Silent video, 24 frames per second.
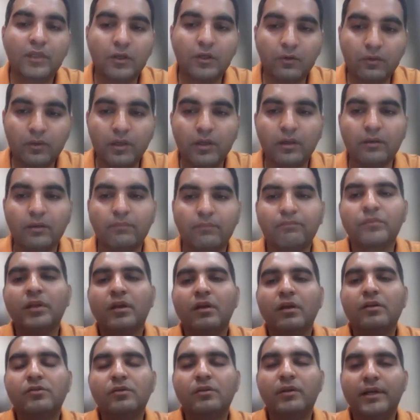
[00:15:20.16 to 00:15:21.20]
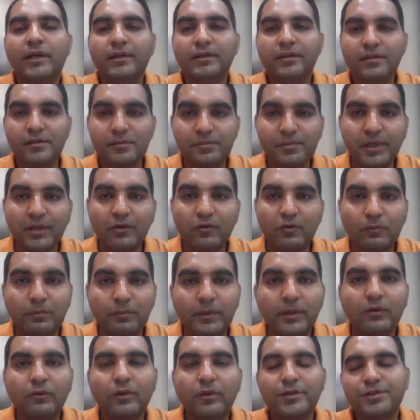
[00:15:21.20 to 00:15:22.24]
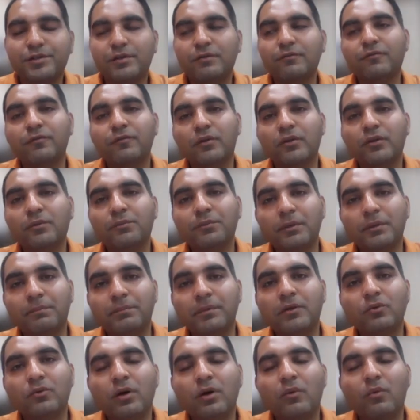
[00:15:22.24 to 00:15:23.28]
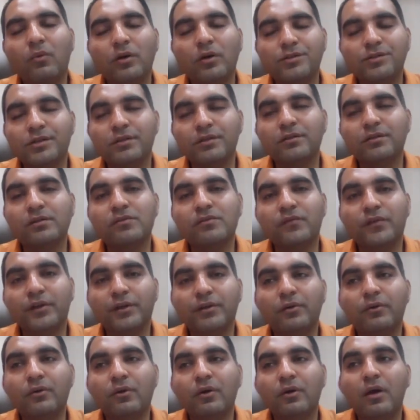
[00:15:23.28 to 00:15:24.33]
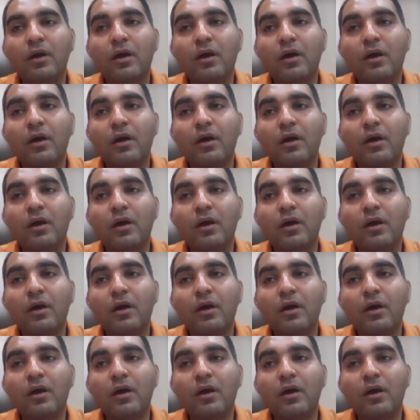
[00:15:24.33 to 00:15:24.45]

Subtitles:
Okay, so let this be an open question for the people who are watching this video.